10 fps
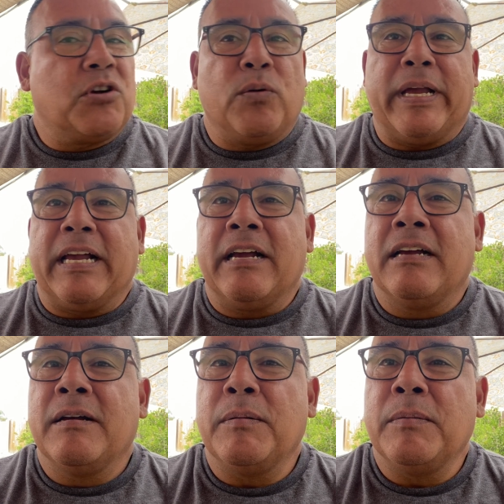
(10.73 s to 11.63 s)
quick
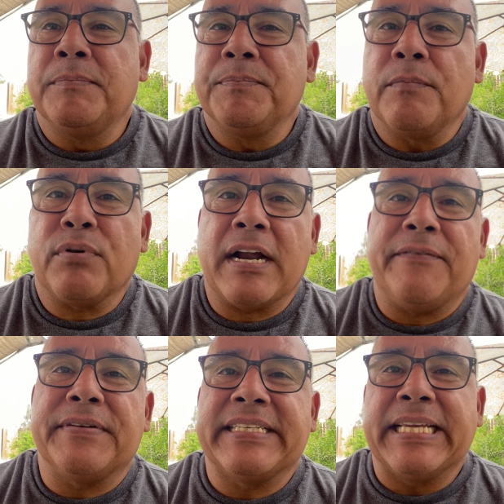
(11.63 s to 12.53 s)

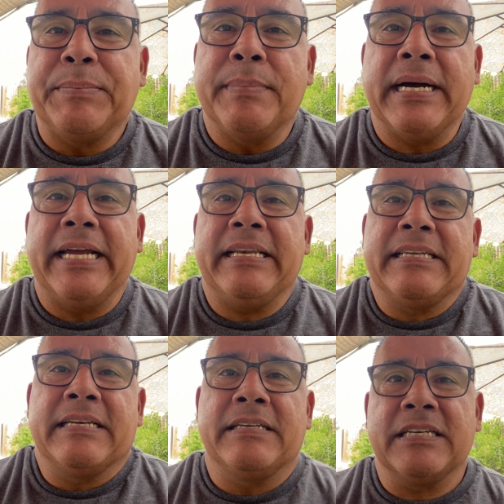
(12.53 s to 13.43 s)
prophecy
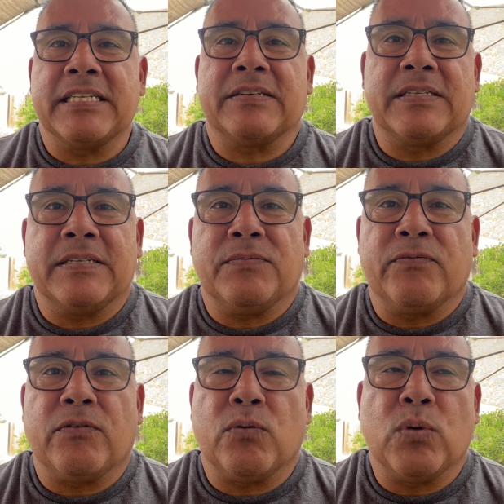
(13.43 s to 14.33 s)
bite
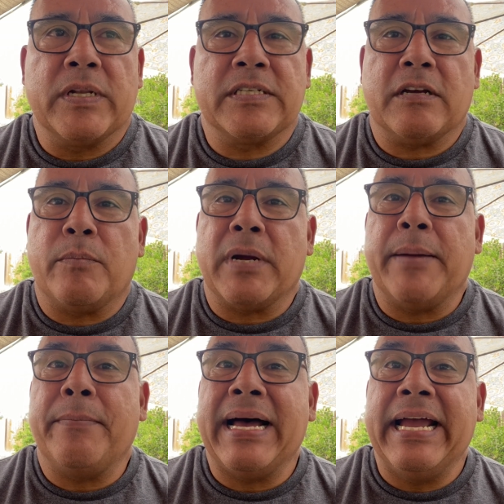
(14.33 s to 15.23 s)
for what's on
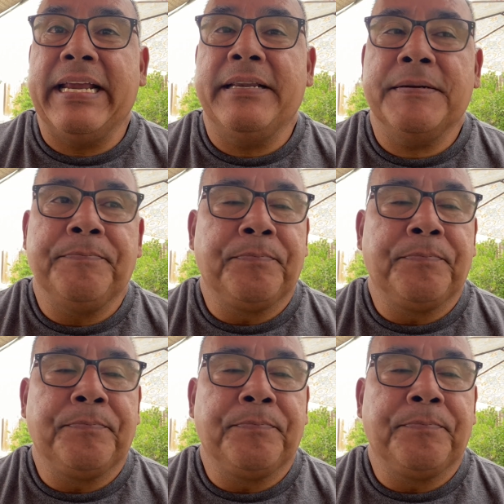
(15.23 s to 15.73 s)
my mind.